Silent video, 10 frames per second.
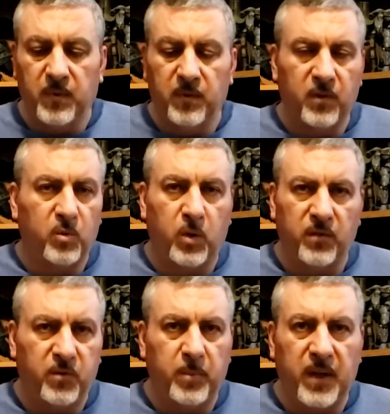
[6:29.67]
They're
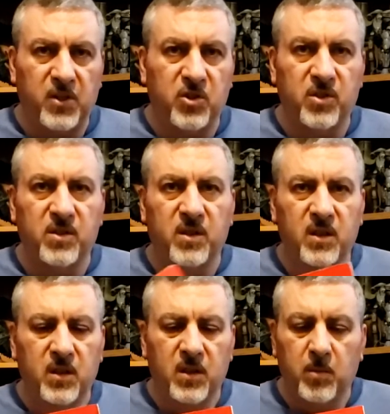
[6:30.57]
24 pages,
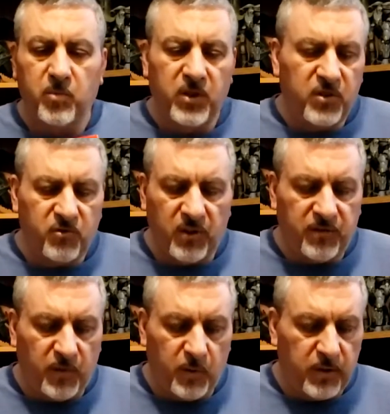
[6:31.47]
pretty
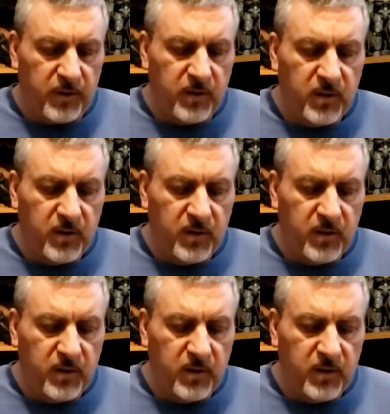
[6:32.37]
straightforward,